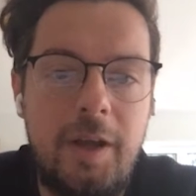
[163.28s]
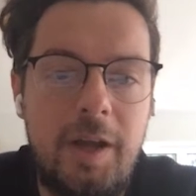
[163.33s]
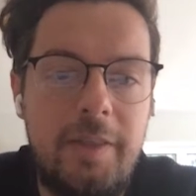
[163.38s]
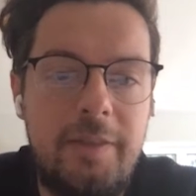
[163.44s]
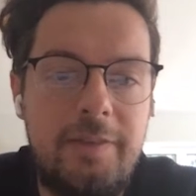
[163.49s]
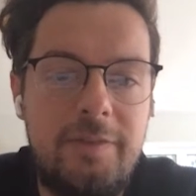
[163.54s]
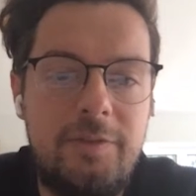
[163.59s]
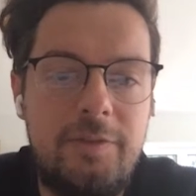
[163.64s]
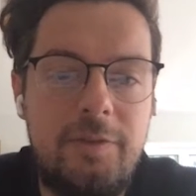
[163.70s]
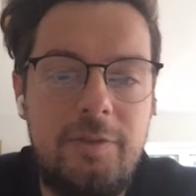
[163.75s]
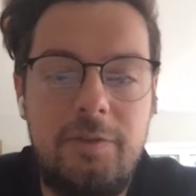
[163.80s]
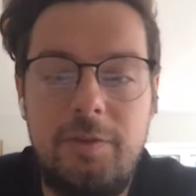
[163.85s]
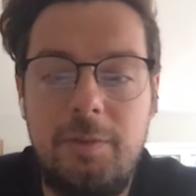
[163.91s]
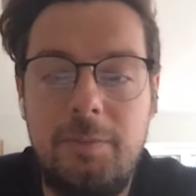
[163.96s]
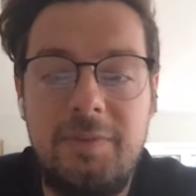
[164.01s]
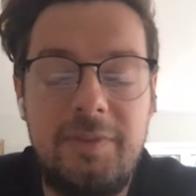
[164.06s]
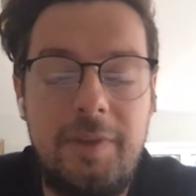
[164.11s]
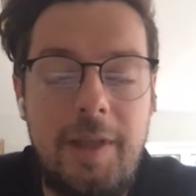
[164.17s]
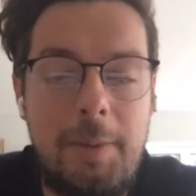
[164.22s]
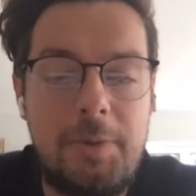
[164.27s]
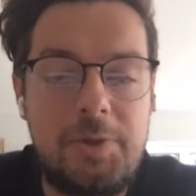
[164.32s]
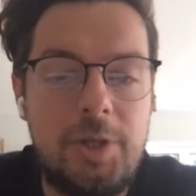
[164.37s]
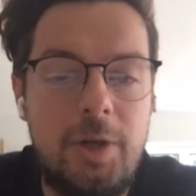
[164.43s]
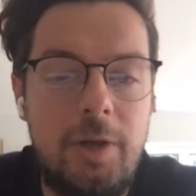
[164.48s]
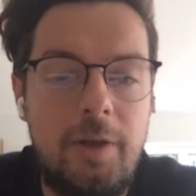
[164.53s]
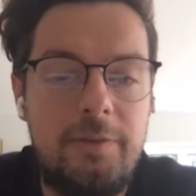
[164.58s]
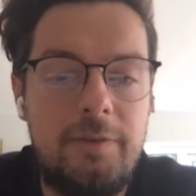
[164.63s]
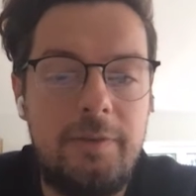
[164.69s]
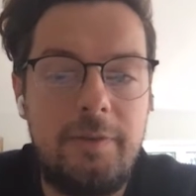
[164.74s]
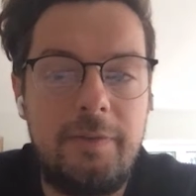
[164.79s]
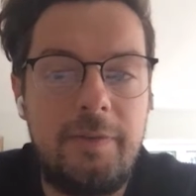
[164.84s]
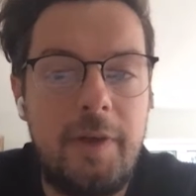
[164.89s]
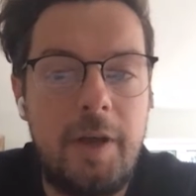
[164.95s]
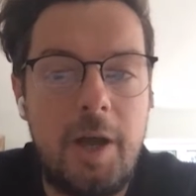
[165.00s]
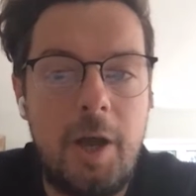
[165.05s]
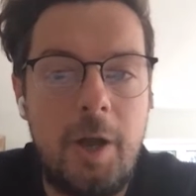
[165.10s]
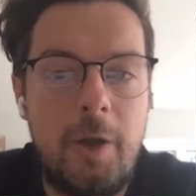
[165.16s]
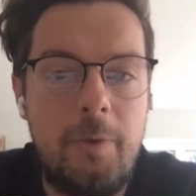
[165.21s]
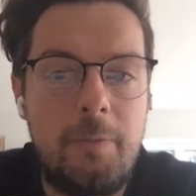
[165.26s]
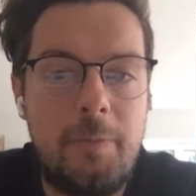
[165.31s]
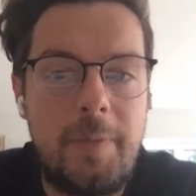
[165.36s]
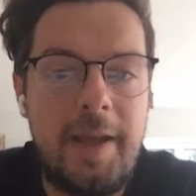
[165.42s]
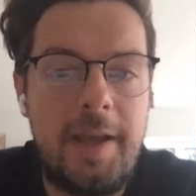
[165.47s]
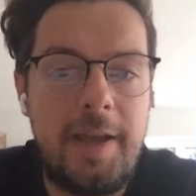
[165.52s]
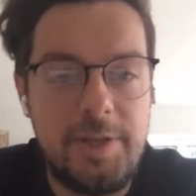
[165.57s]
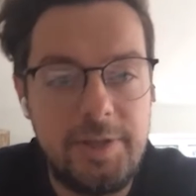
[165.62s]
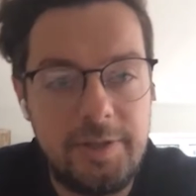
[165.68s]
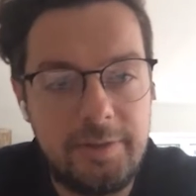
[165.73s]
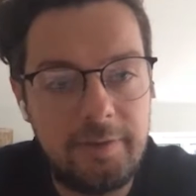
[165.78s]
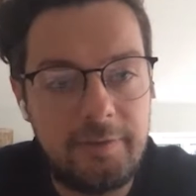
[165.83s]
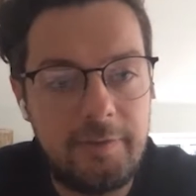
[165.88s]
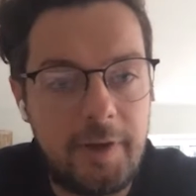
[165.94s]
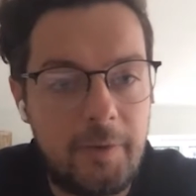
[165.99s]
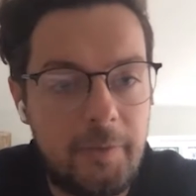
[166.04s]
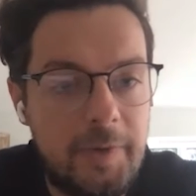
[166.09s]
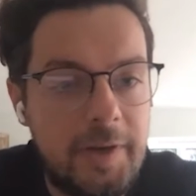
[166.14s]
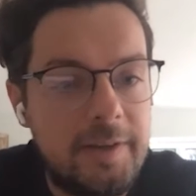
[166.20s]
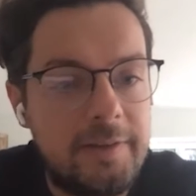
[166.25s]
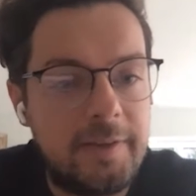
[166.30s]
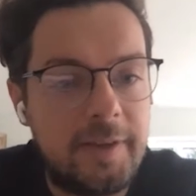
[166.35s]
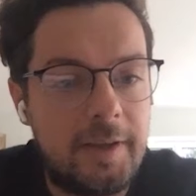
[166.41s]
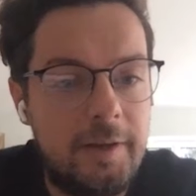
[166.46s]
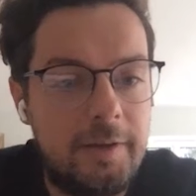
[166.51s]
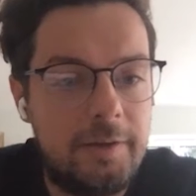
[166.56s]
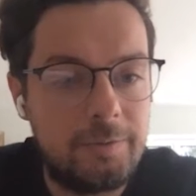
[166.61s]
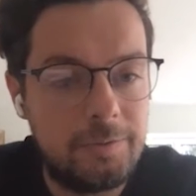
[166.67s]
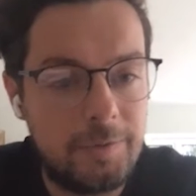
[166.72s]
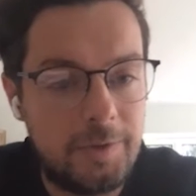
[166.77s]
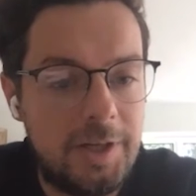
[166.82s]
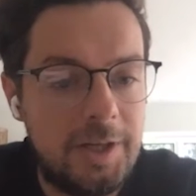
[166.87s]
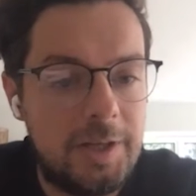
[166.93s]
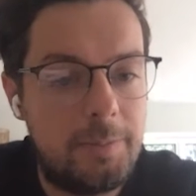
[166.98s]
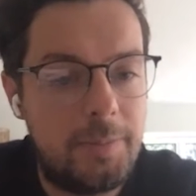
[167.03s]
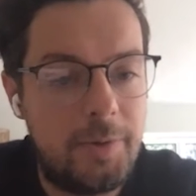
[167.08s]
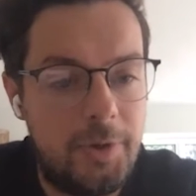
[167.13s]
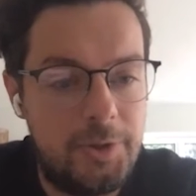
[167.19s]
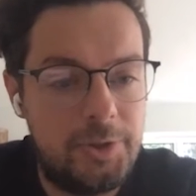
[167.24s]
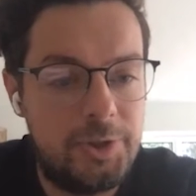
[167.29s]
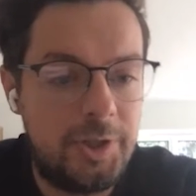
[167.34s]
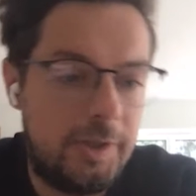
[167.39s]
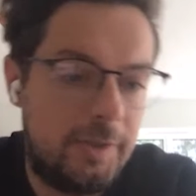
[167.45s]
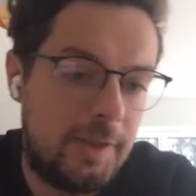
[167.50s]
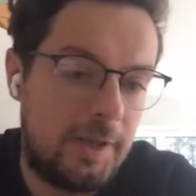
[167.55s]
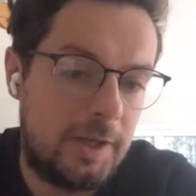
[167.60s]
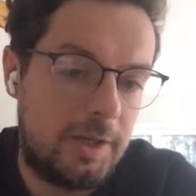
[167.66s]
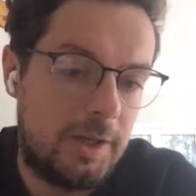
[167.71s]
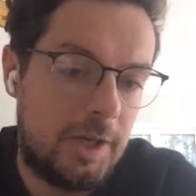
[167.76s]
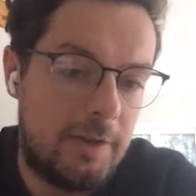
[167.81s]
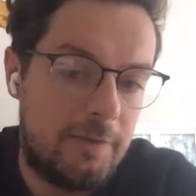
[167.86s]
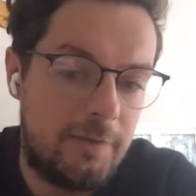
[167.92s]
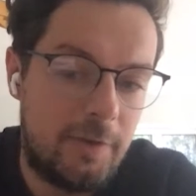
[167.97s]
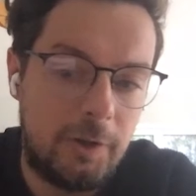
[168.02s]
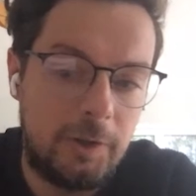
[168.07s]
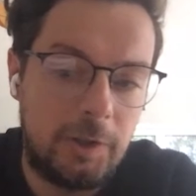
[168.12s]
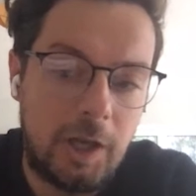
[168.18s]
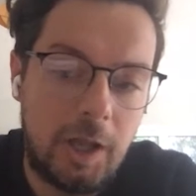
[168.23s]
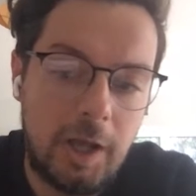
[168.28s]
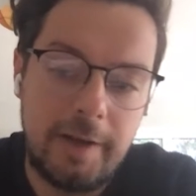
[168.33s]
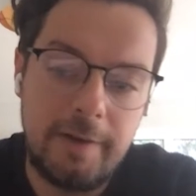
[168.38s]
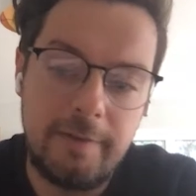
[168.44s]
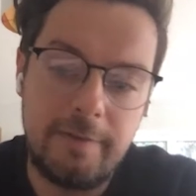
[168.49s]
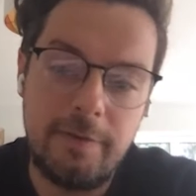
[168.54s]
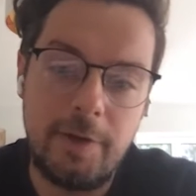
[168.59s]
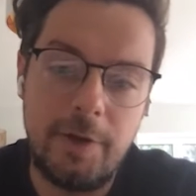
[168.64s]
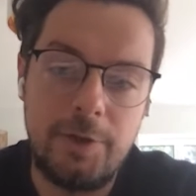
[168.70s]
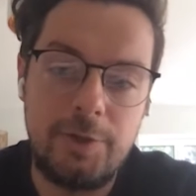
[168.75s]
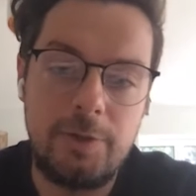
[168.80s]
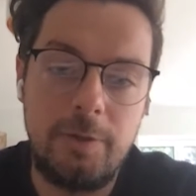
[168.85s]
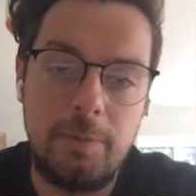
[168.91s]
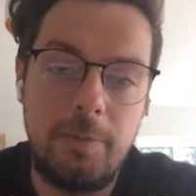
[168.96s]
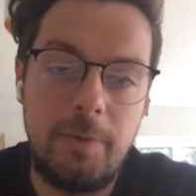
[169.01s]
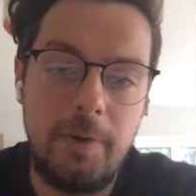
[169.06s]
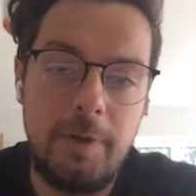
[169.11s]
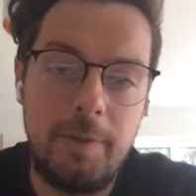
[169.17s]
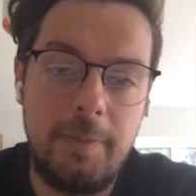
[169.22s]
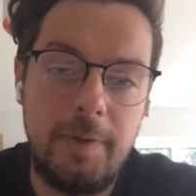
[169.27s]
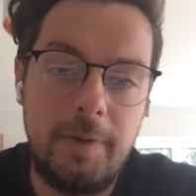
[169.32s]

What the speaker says: It's just some snapshots of the home pages of our retailers really pushing that kind of online virtual